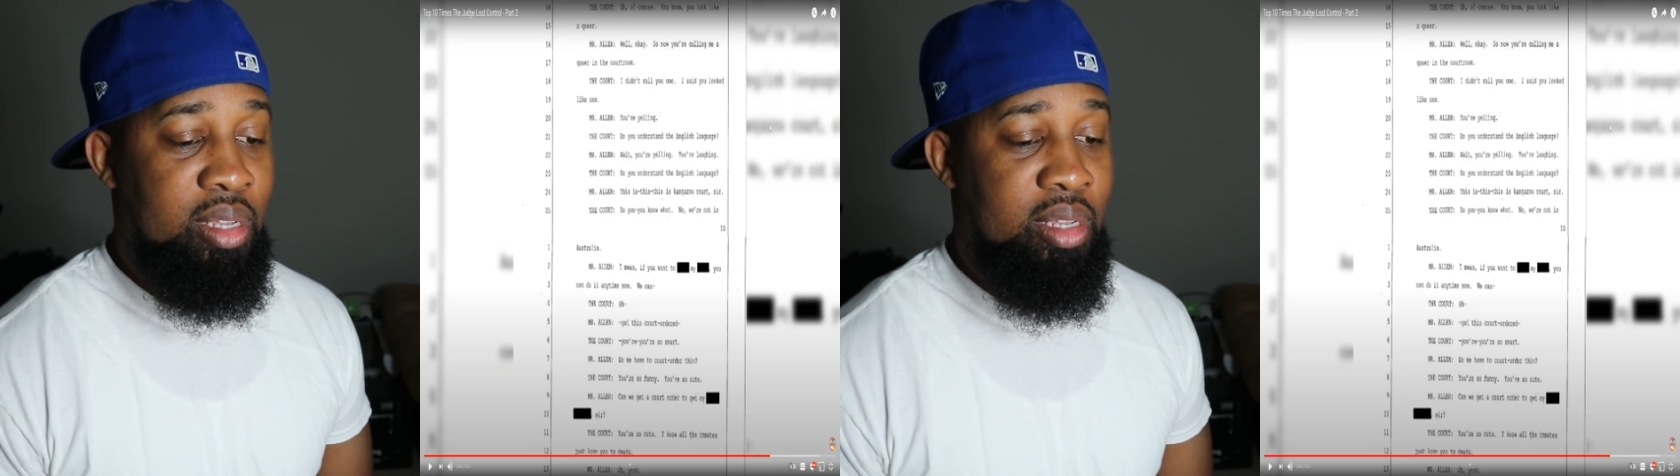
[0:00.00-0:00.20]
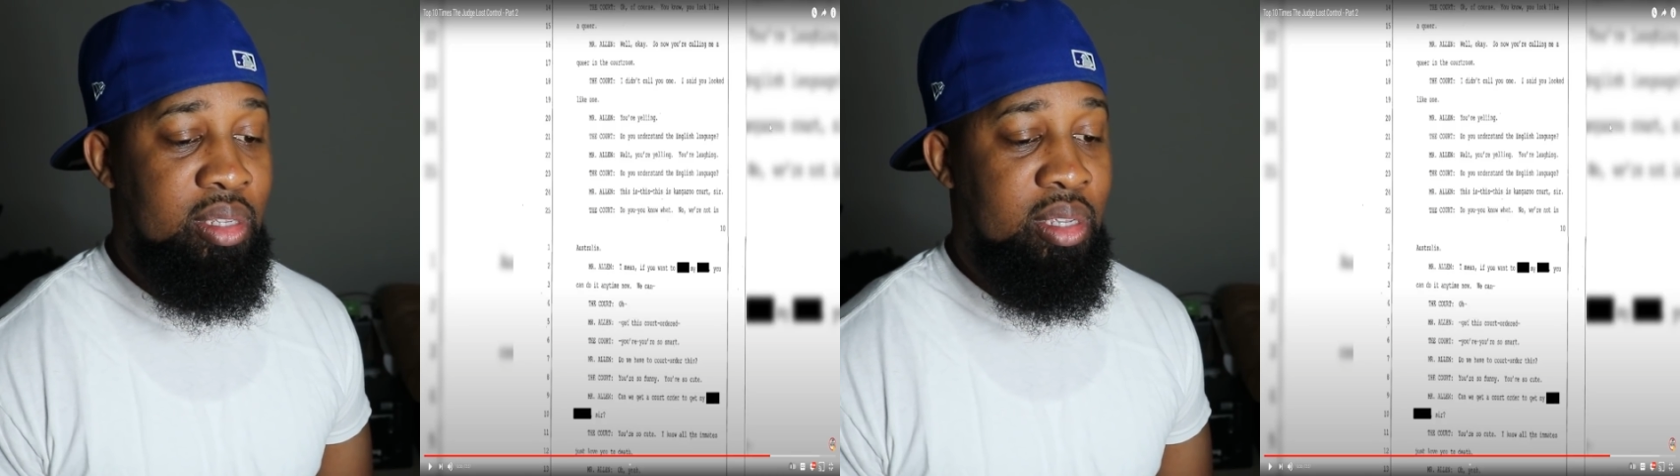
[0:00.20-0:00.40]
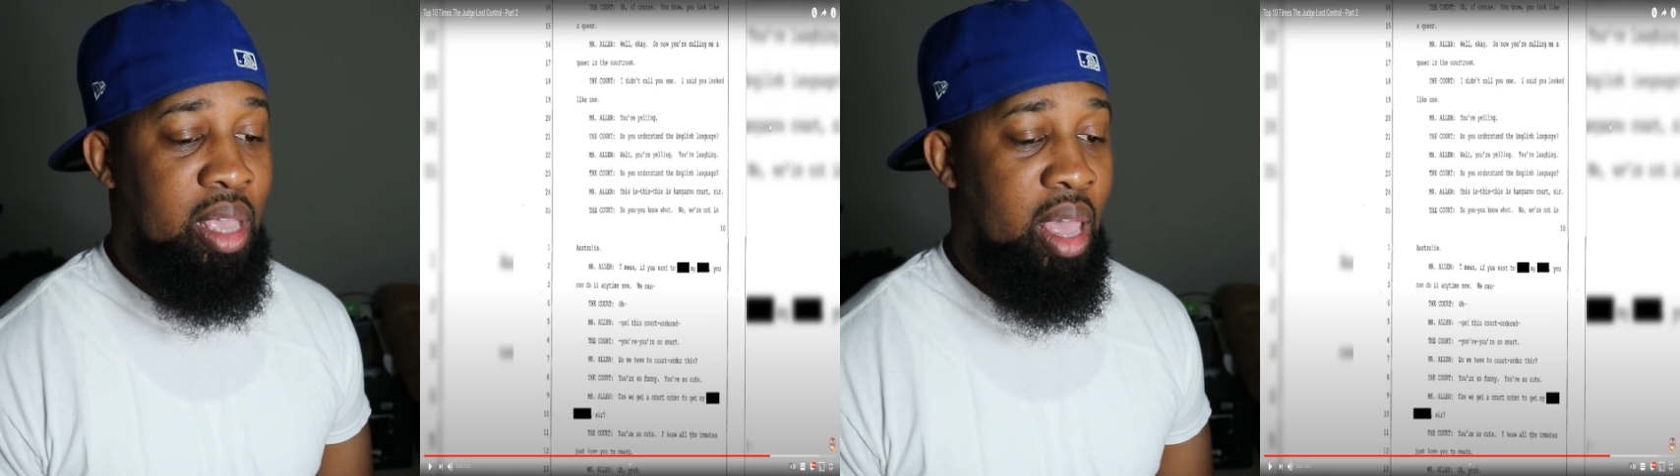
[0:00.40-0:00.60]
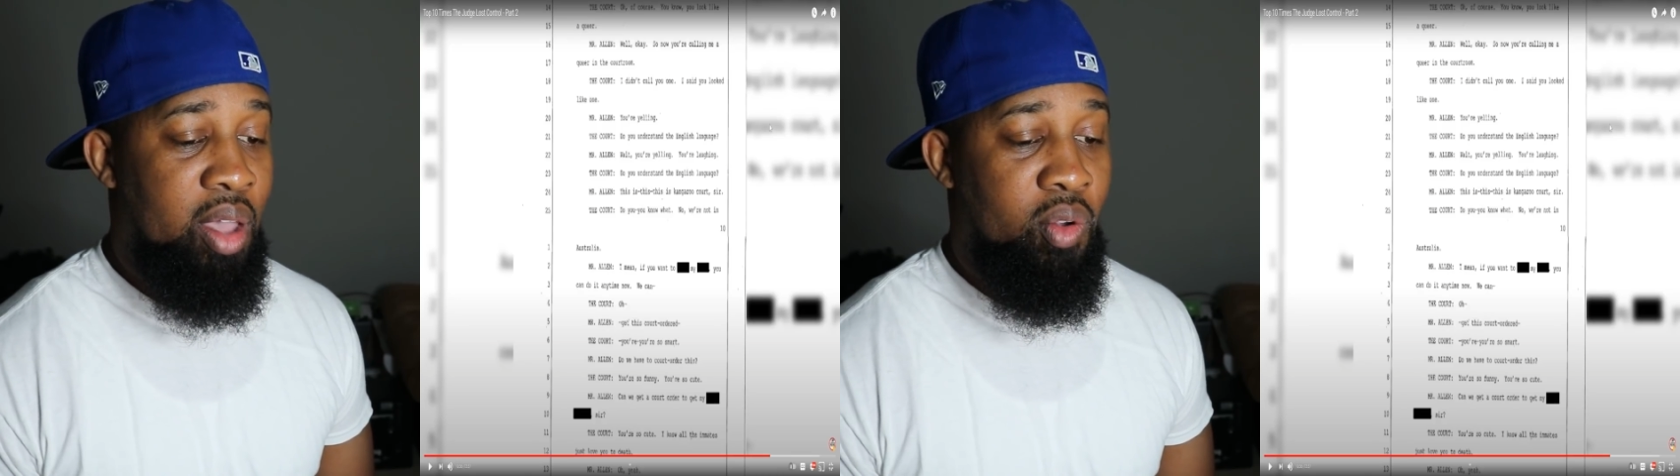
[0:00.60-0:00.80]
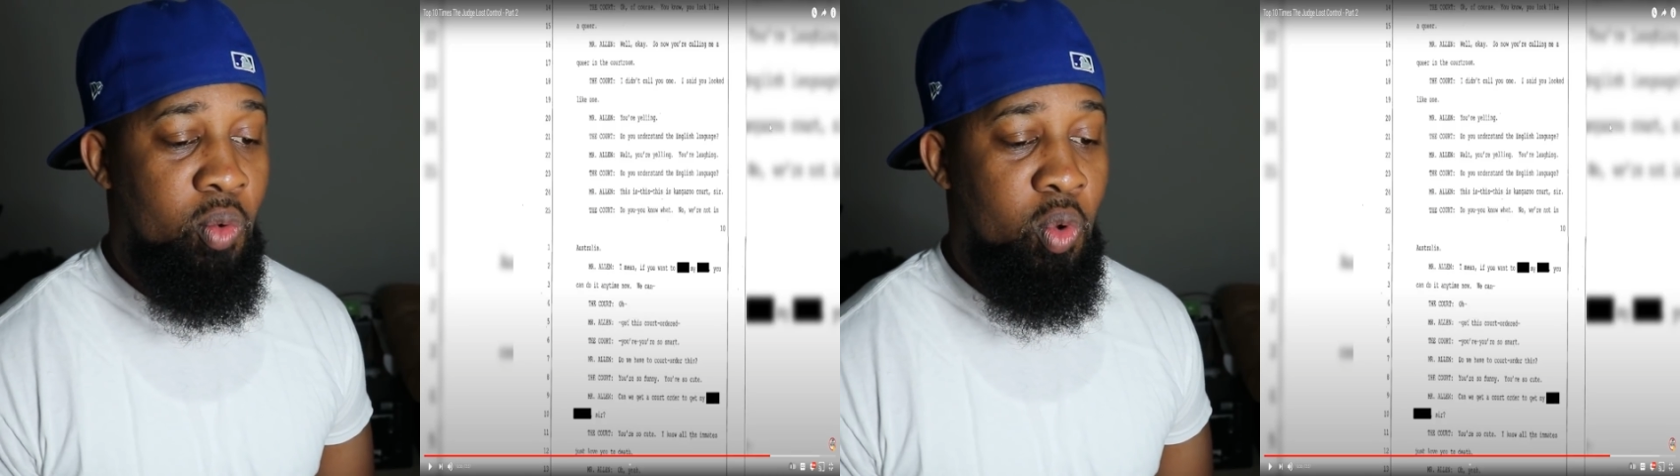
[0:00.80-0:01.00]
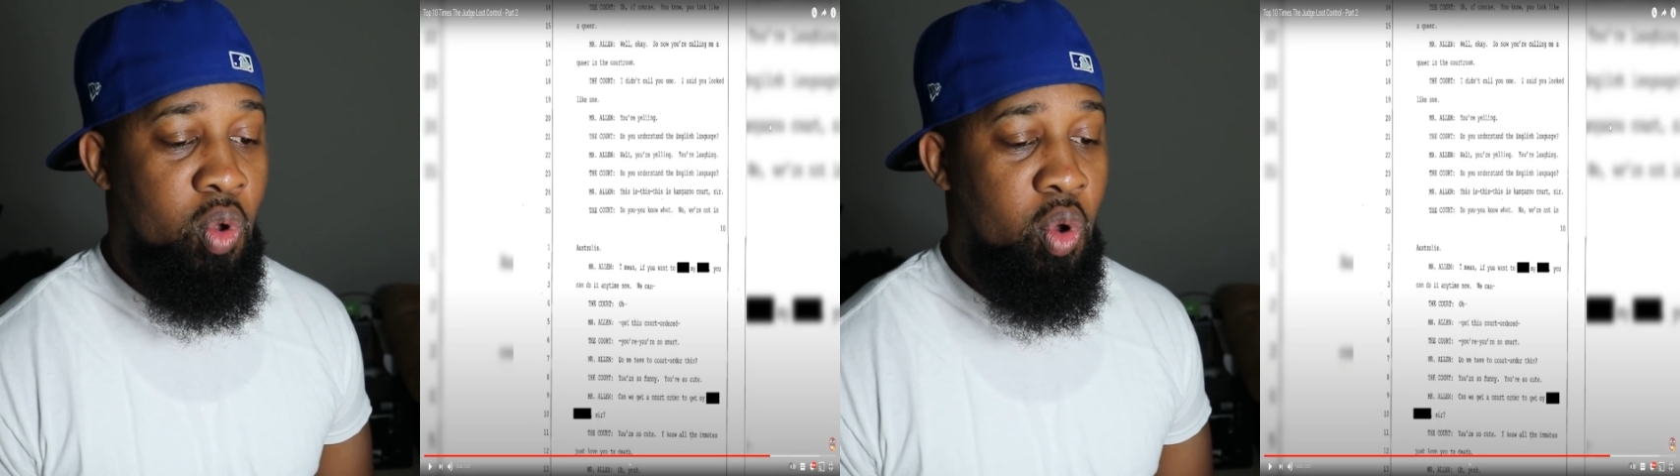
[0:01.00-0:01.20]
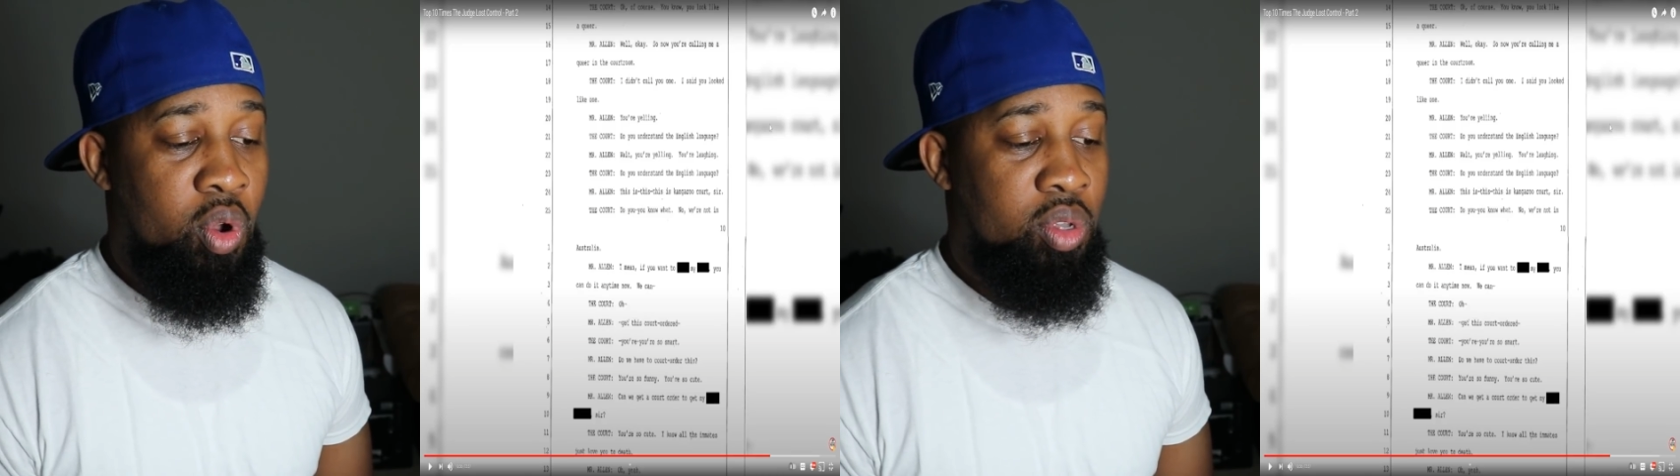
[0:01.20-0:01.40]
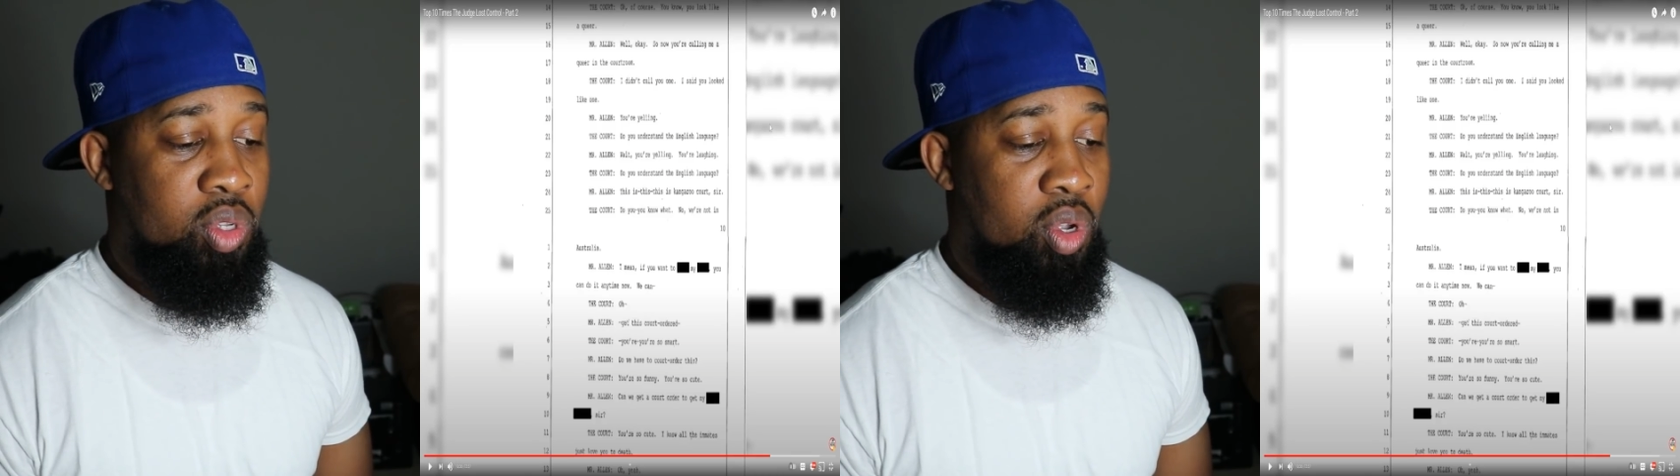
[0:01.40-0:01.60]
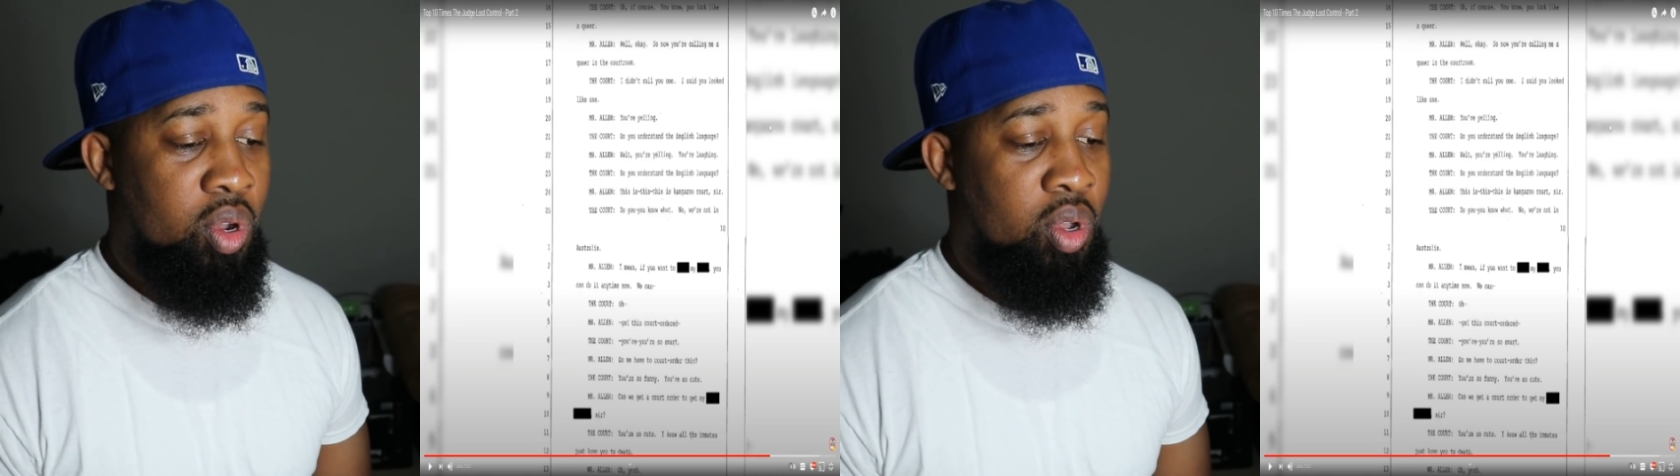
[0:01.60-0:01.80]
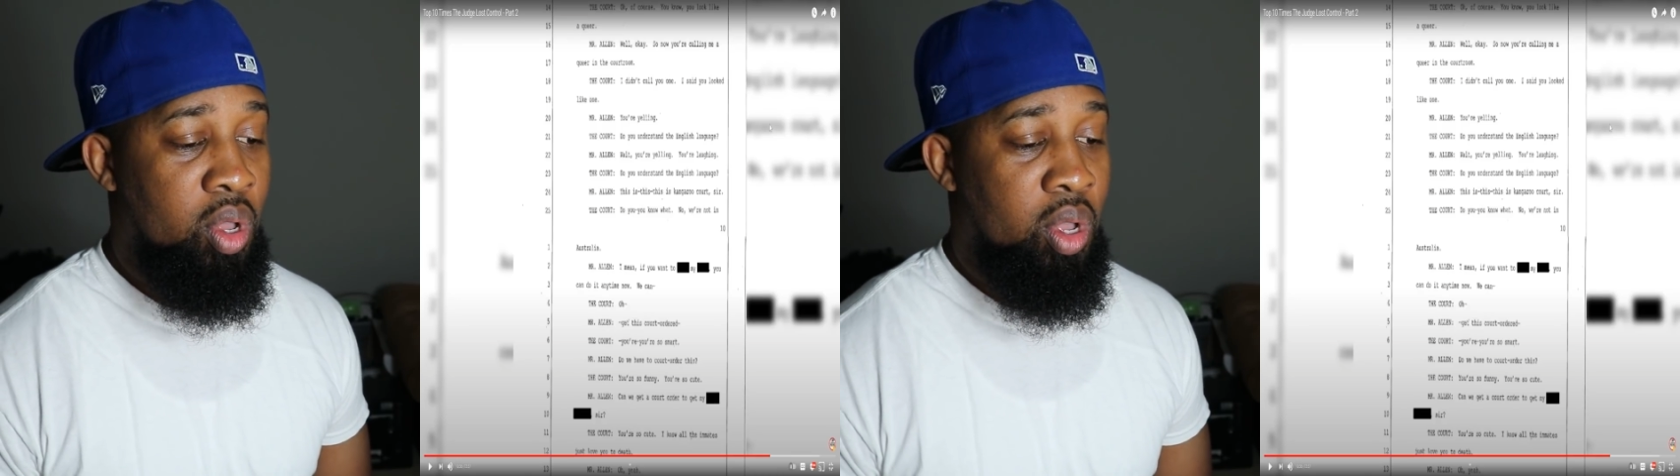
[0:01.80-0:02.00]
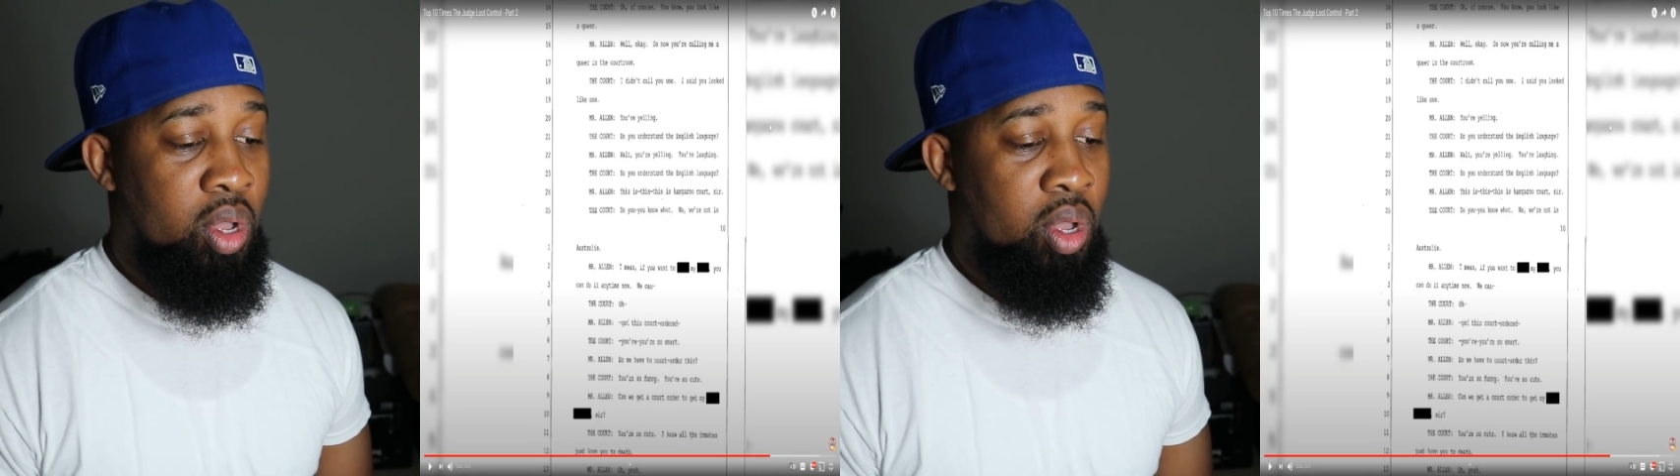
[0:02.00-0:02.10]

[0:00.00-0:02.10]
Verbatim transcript: is kangaroo court, sir